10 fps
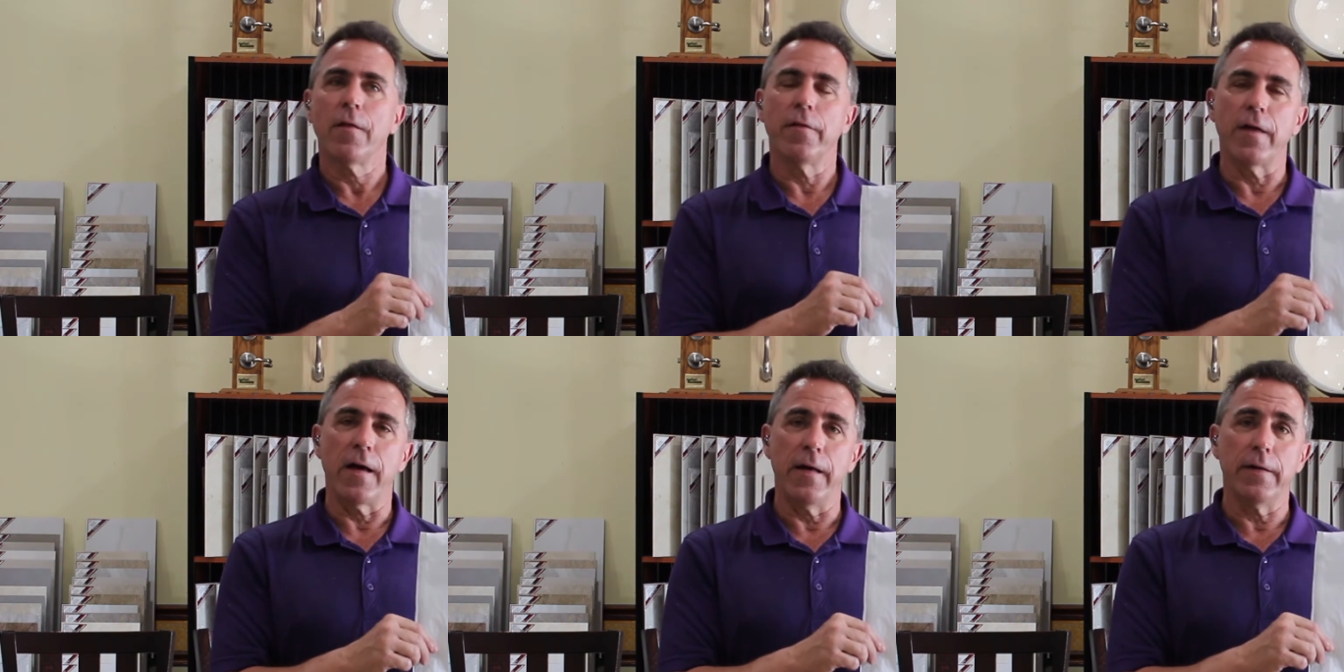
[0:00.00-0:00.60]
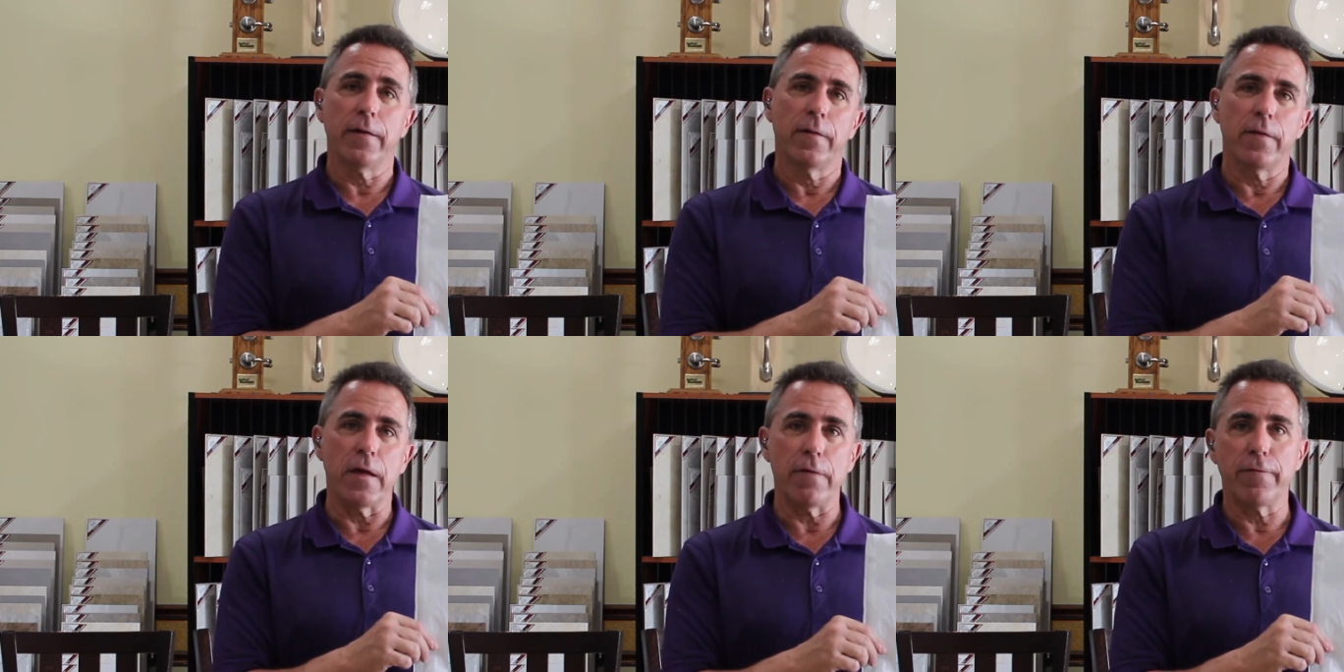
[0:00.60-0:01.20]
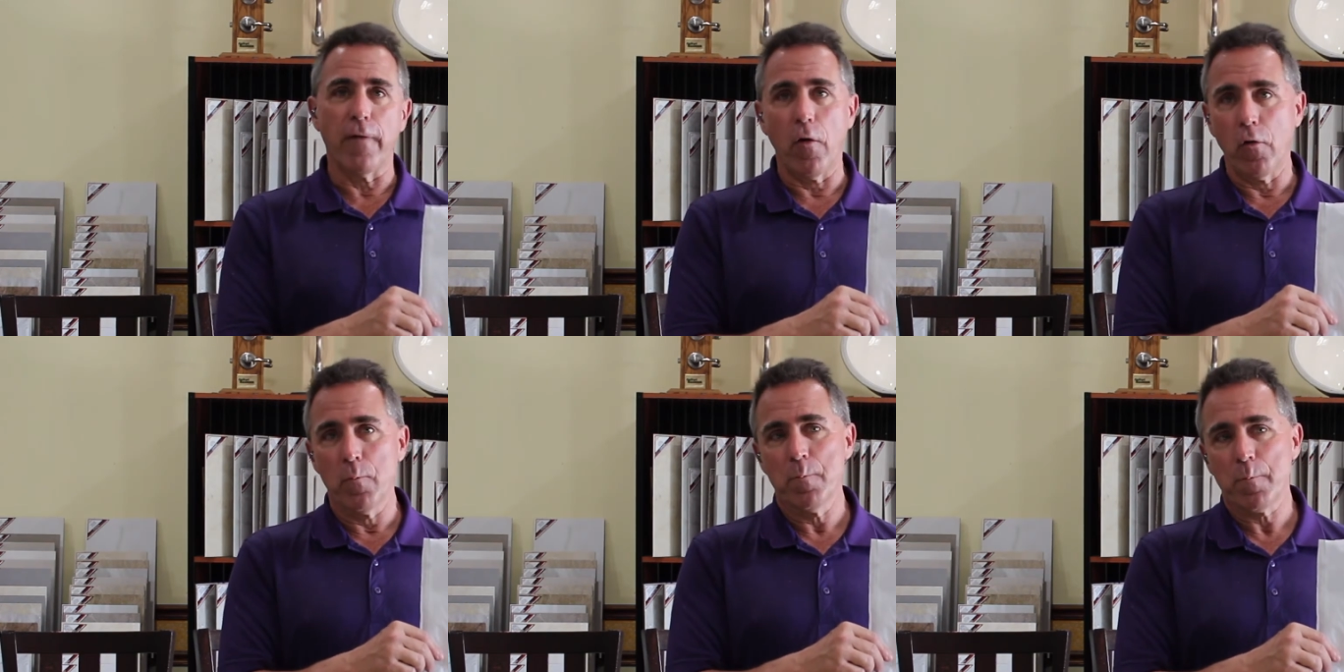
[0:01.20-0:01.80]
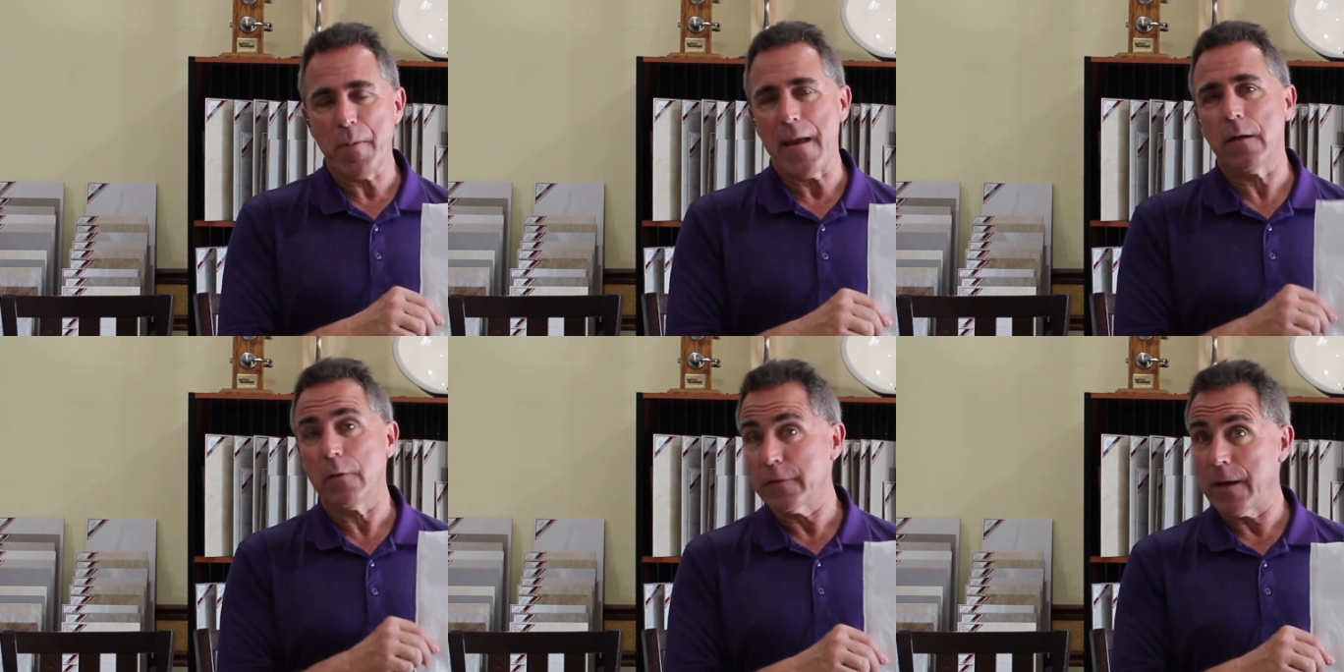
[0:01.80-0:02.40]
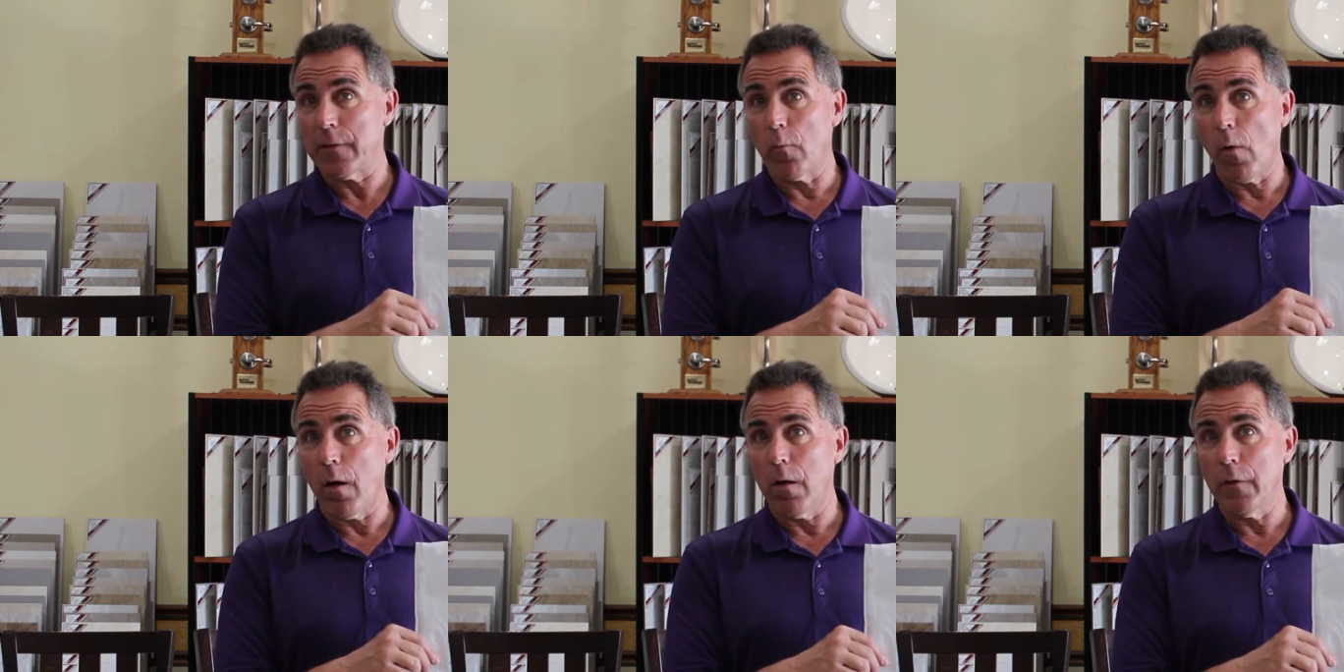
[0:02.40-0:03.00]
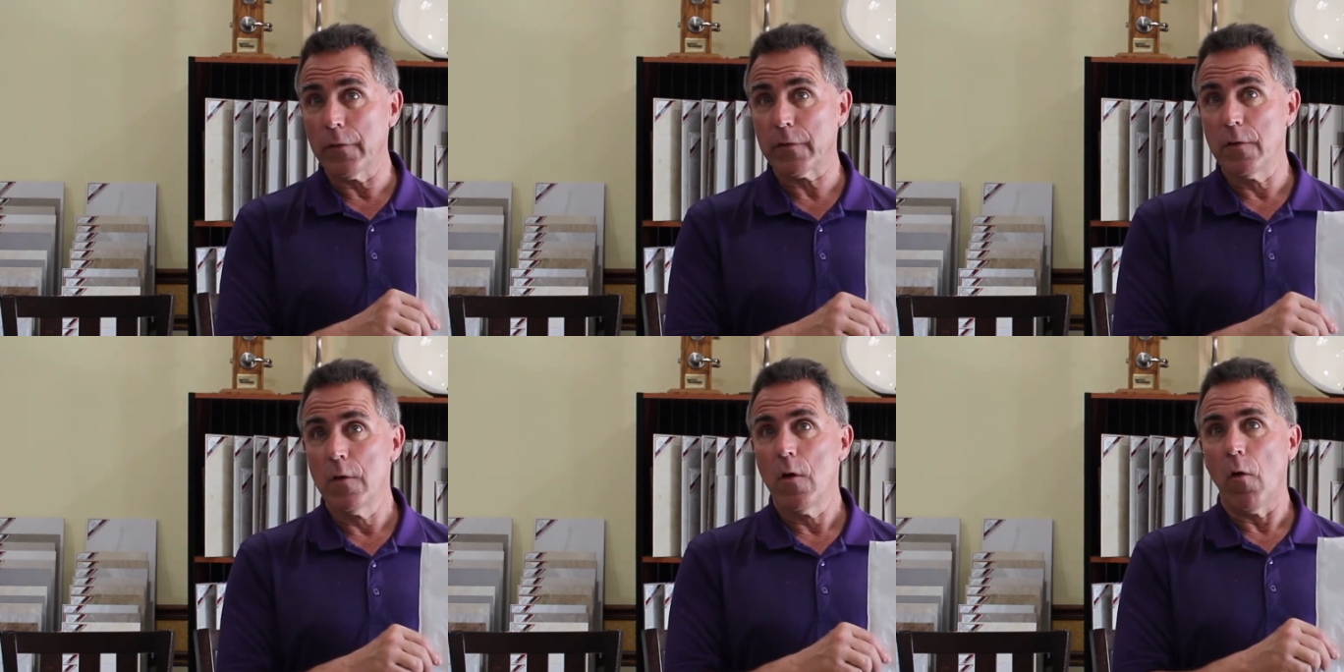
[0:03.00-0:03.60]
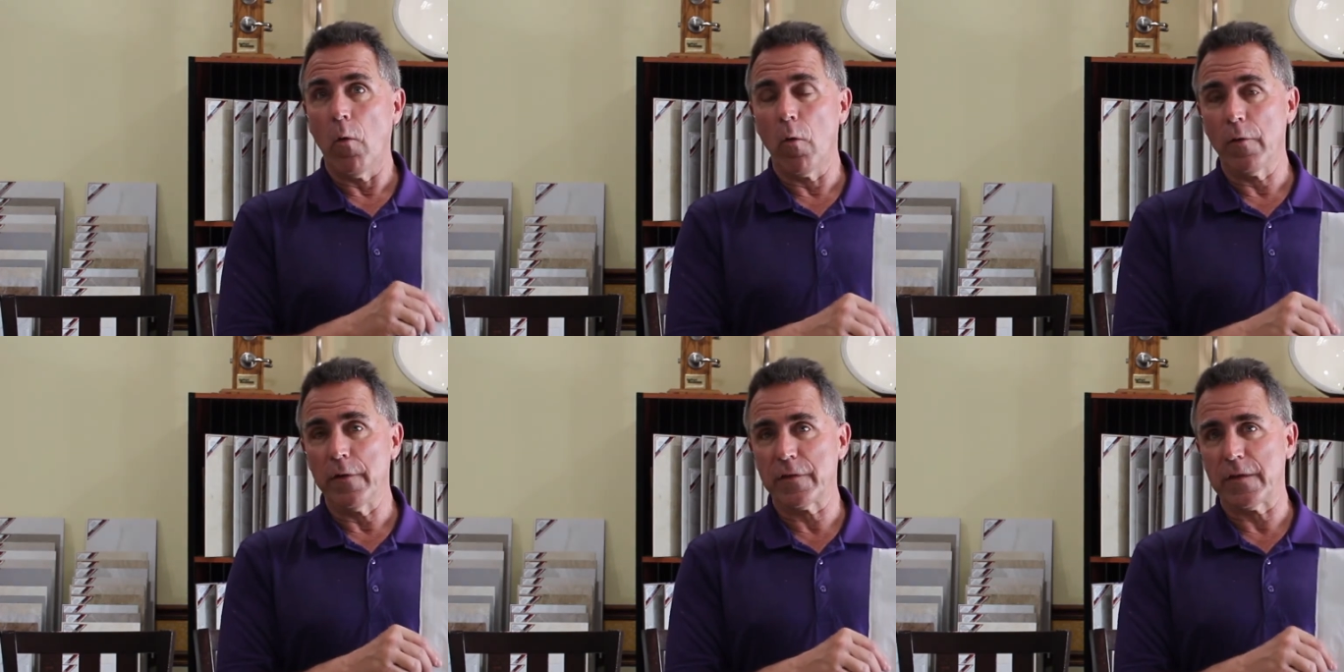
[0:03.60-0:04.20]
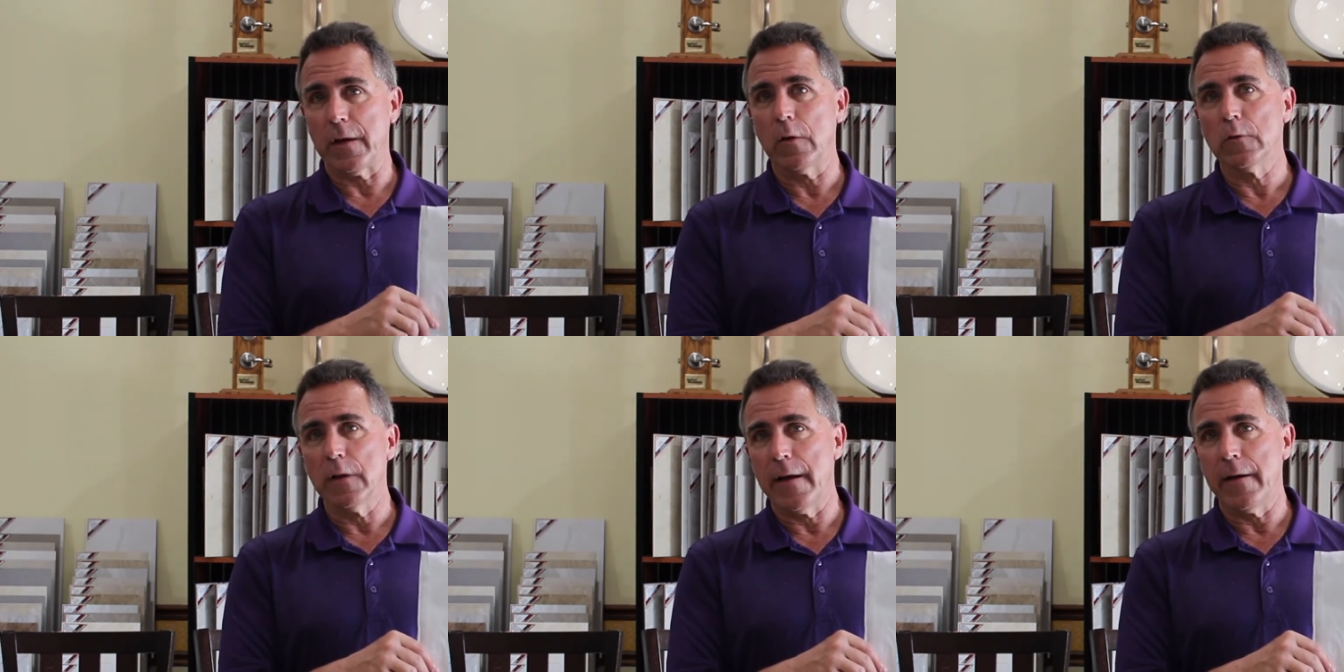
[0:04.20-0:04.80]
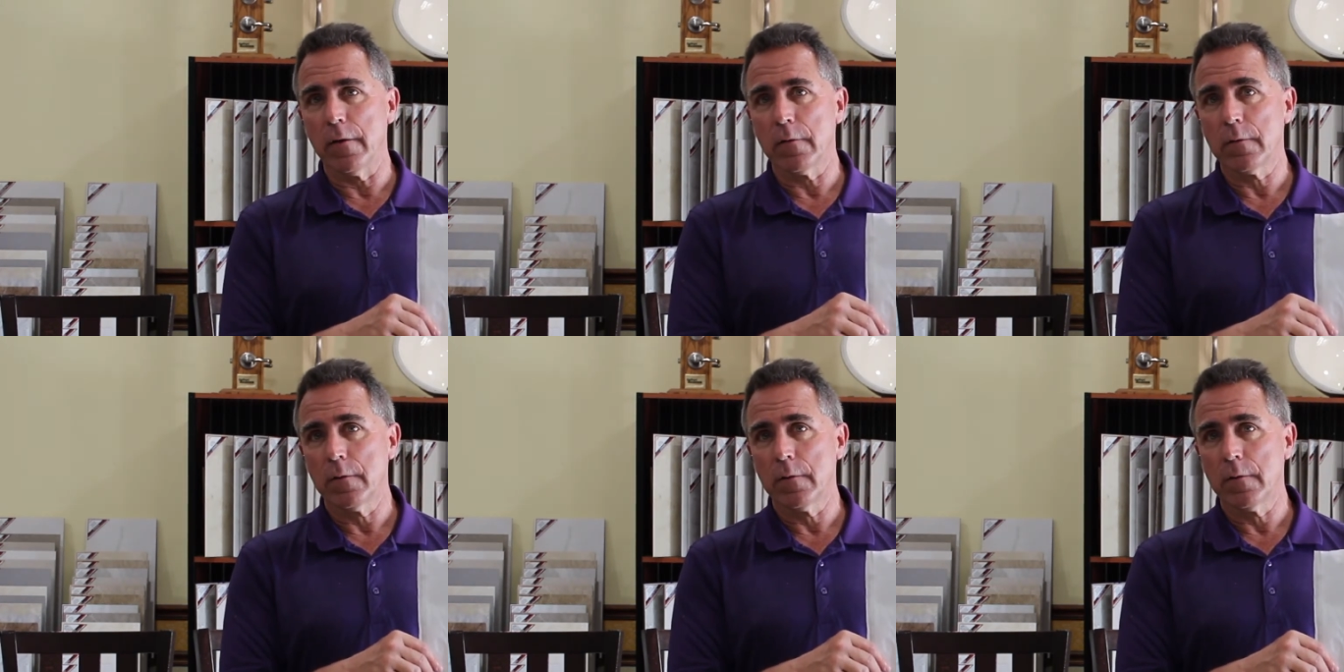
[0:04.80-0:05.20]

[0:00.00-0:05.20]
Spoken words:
than the foam panels on the walls or the single layer